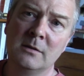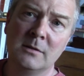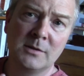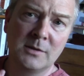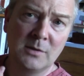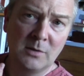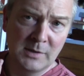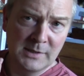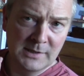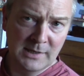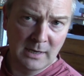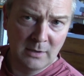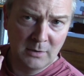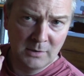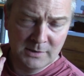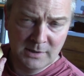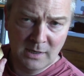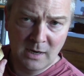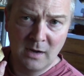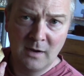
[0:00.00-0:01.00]
as long as they're
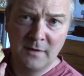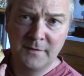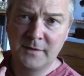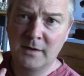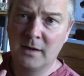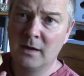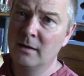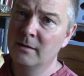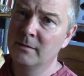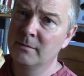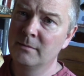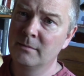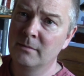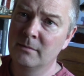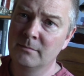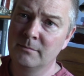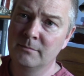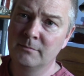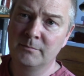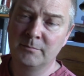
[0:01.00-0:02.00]
looked after,
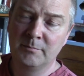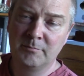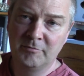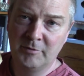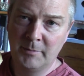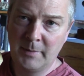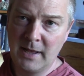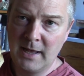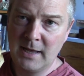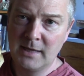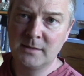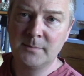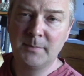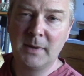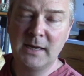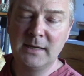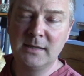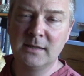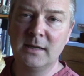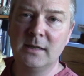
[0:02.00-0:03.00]
repaired,
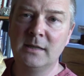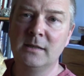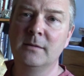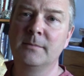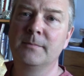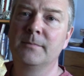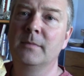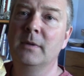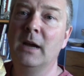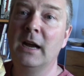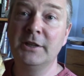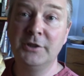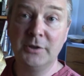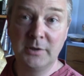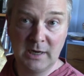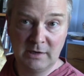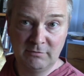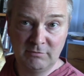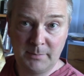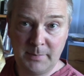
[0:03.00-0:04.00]
painted, and you
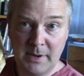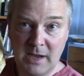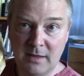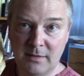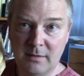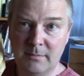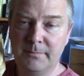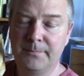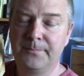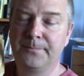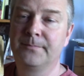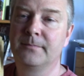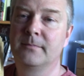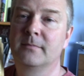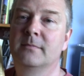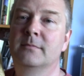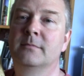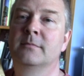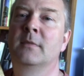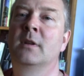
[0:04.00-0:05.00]
can repair them,
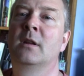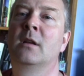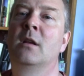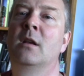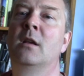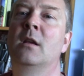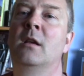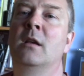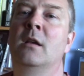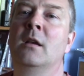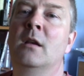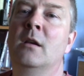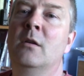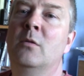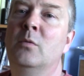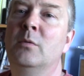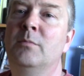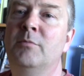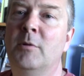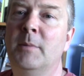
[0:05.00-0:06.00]

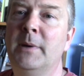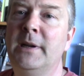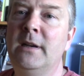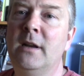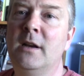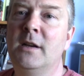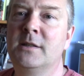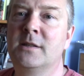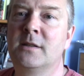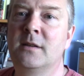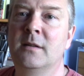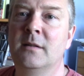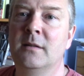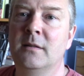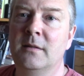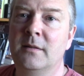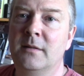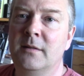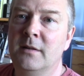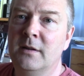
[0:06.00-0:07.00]
will probably last
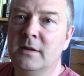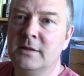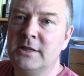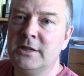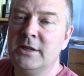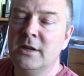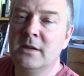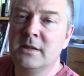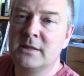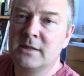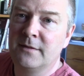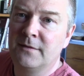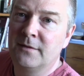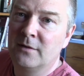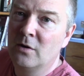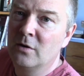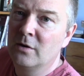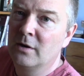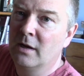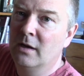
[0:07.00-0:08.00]
30 years if
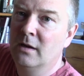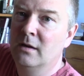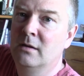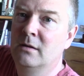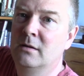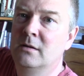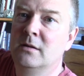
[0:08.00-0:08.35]
longer.